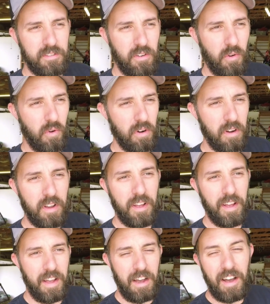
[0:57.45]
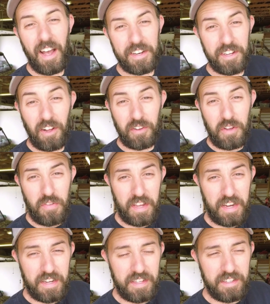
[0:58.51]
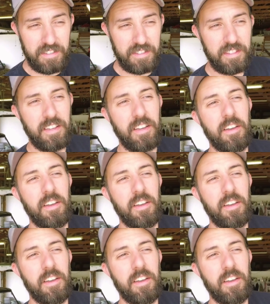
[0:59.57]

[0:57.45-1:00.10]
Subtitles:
or how high dollar you think it is,